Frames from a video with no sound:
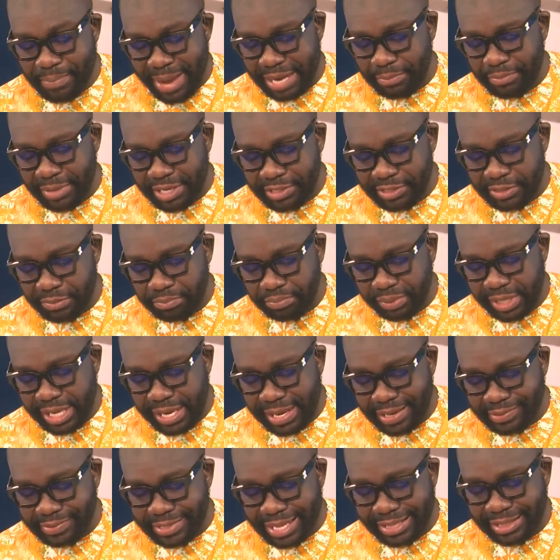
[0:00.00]
badminton
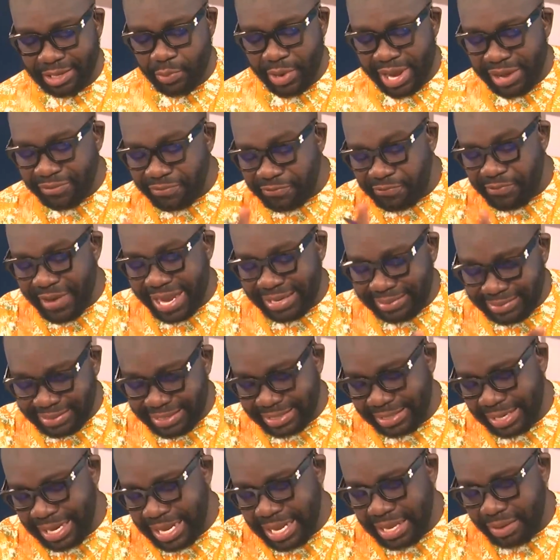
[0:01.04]
players that they were
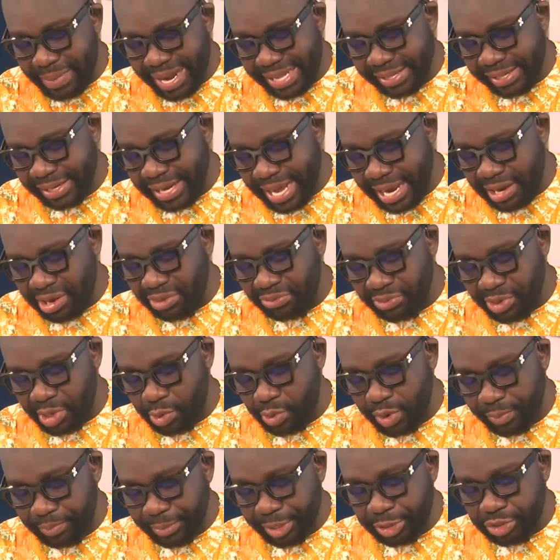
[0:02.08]
affected by the lack of
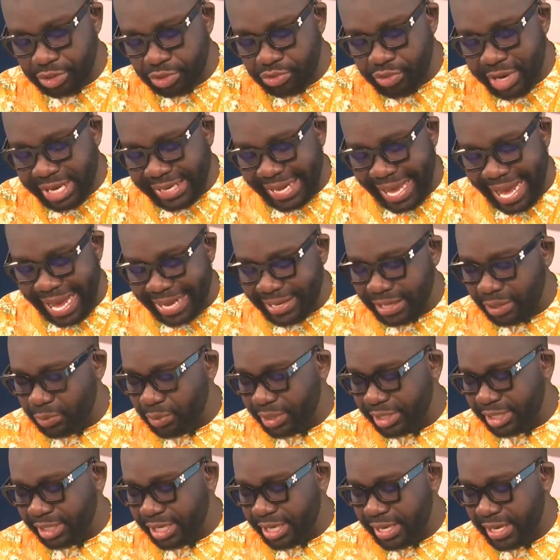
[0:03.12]
equipment to train
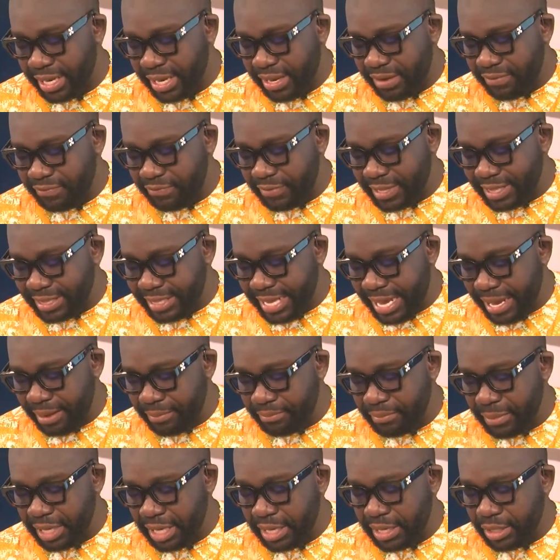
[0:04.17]
adequately for
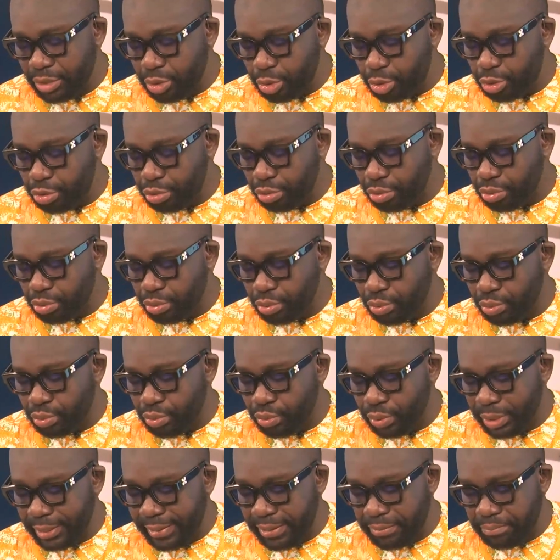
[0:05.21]
them
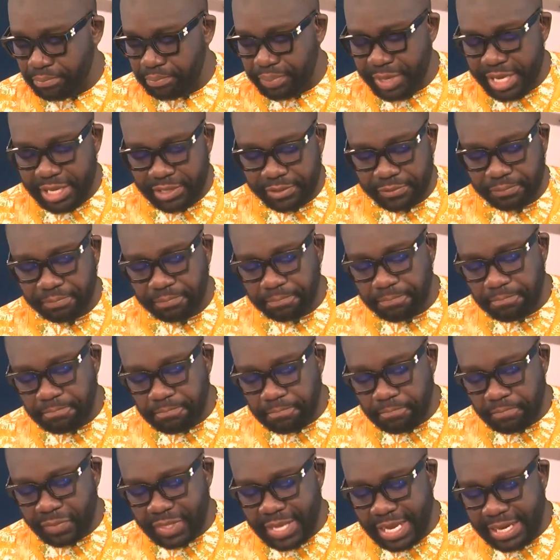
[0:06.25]
to compete.
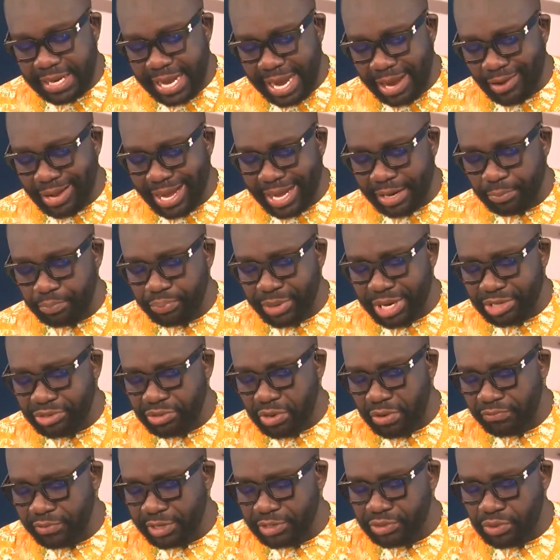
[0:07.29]
Now, at a press
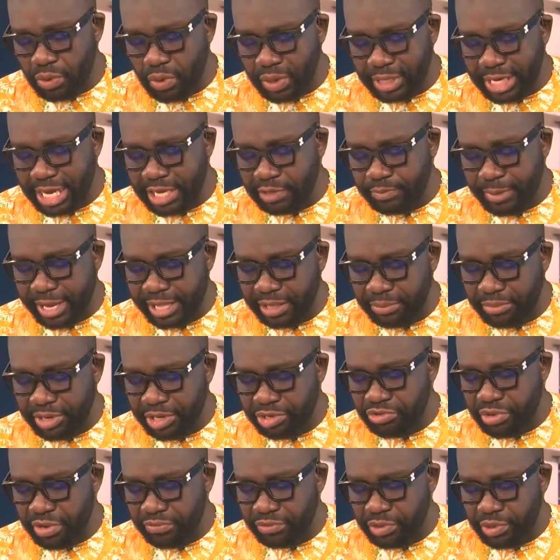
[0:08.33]
conference organized by the
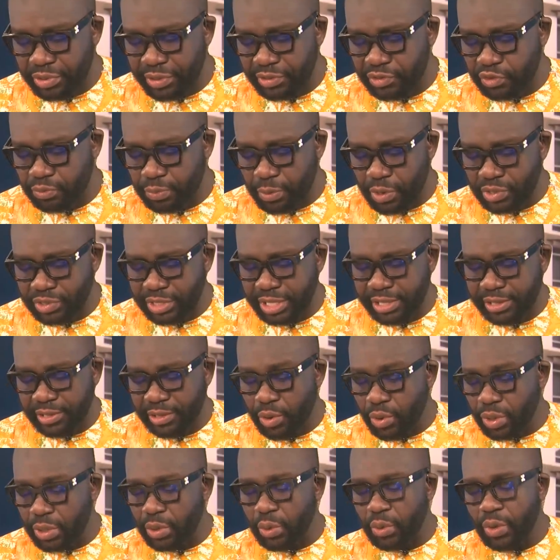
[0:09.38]
Ministry of Youth and Sports and the
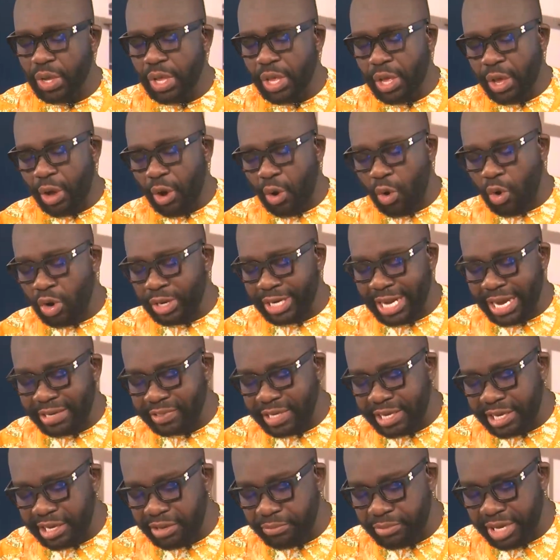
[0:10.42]
local
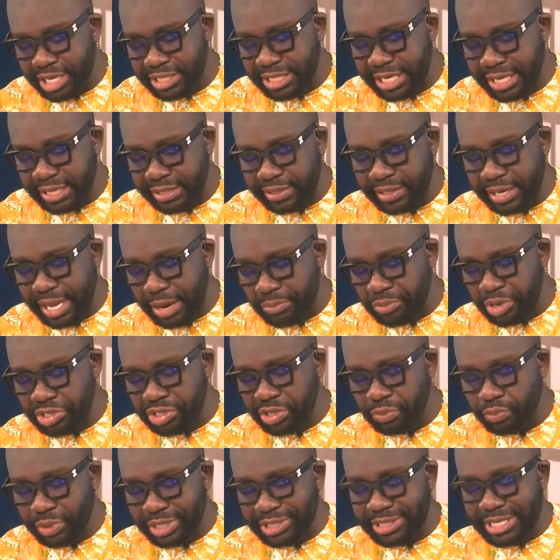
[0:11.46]
organizing committee in
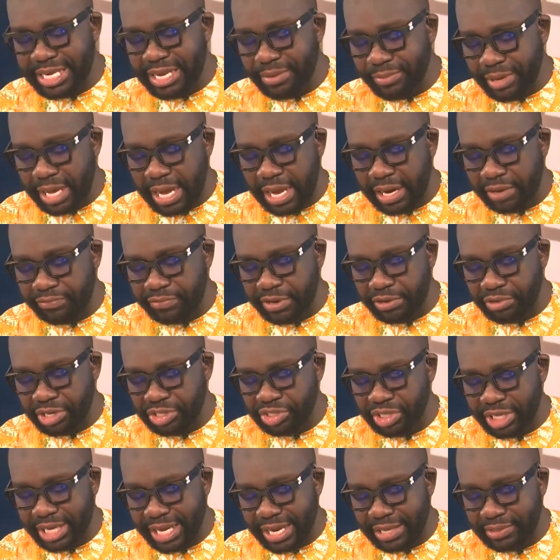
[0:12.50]
collaboration with Team Ghana
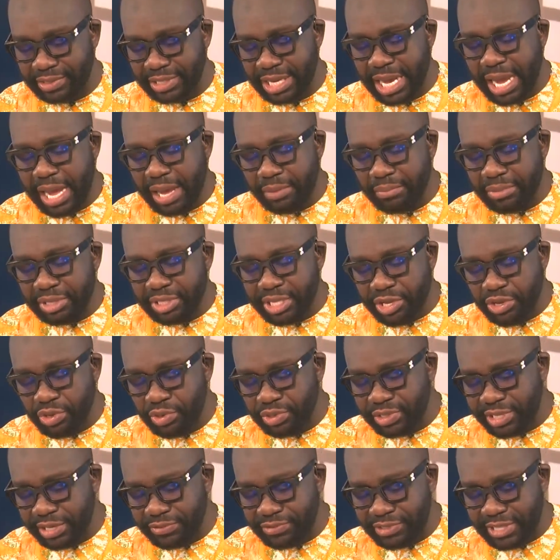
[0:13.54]
Federation heads, Mr.
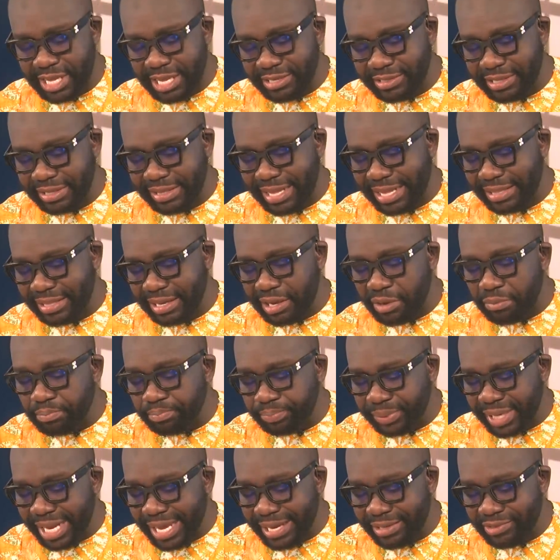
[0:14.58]
Ussif stated that the
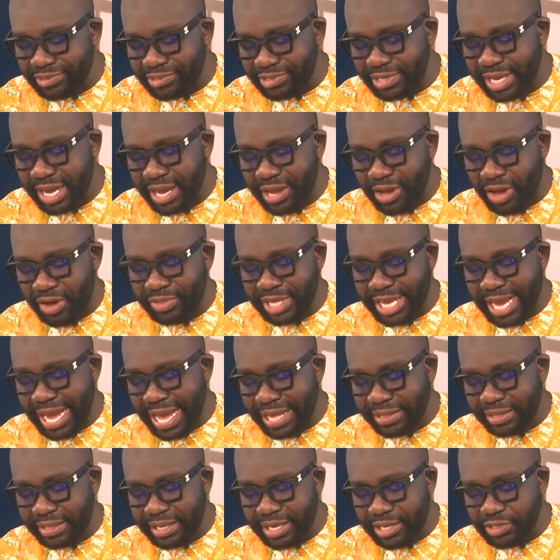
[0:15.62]
complaints of the
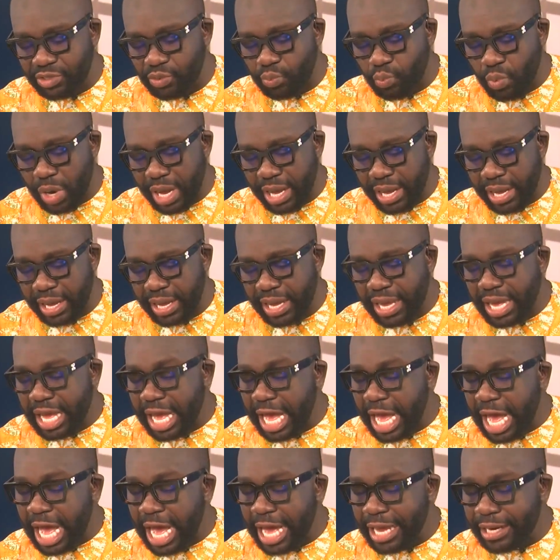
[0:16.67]
athletes were
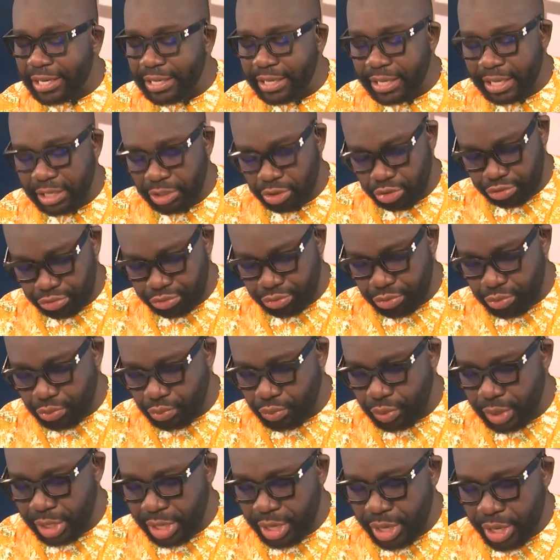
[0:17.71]

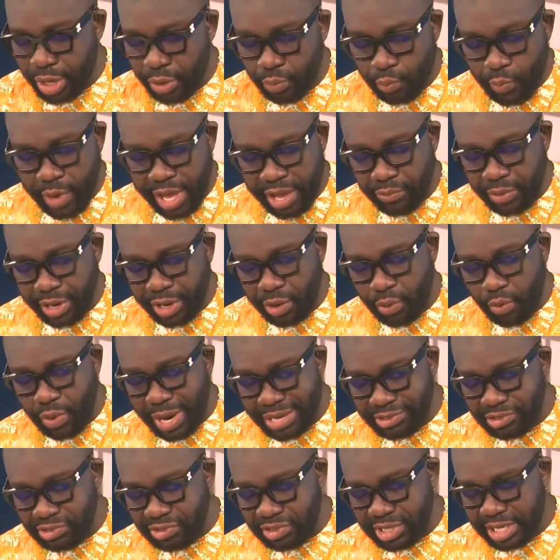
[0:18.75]
untrue. We
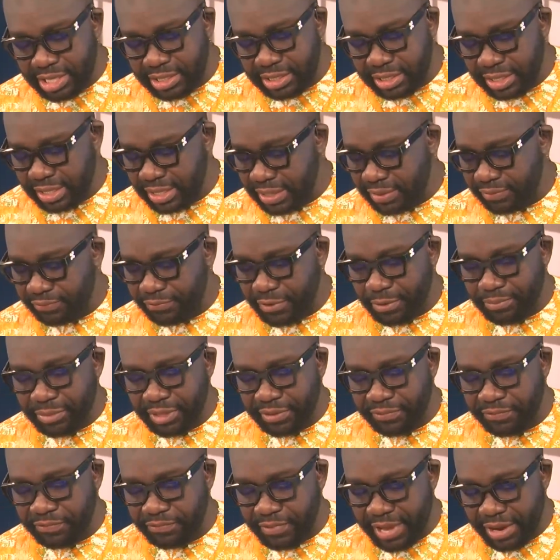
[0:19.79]
requested from
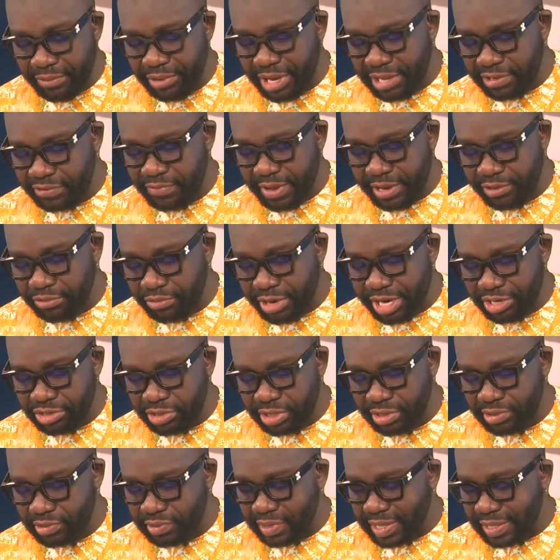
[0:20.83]
the various
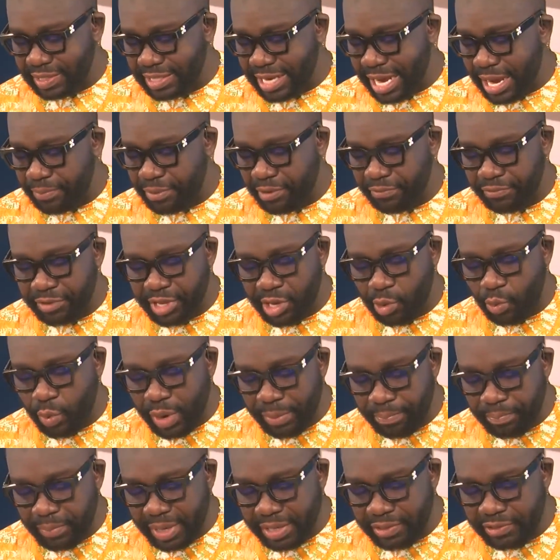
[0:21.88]
federations the type of
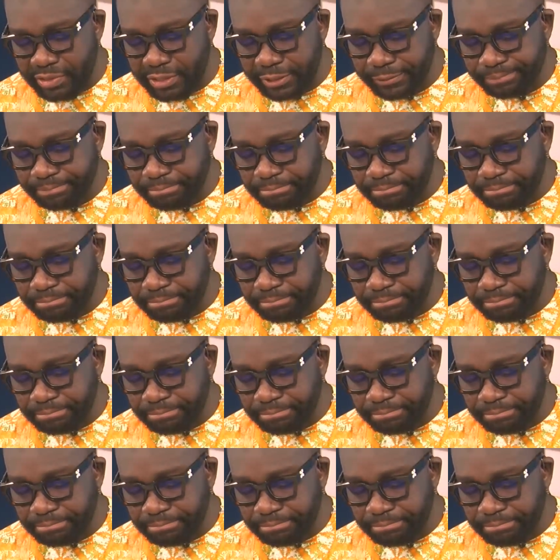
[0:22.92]
equipment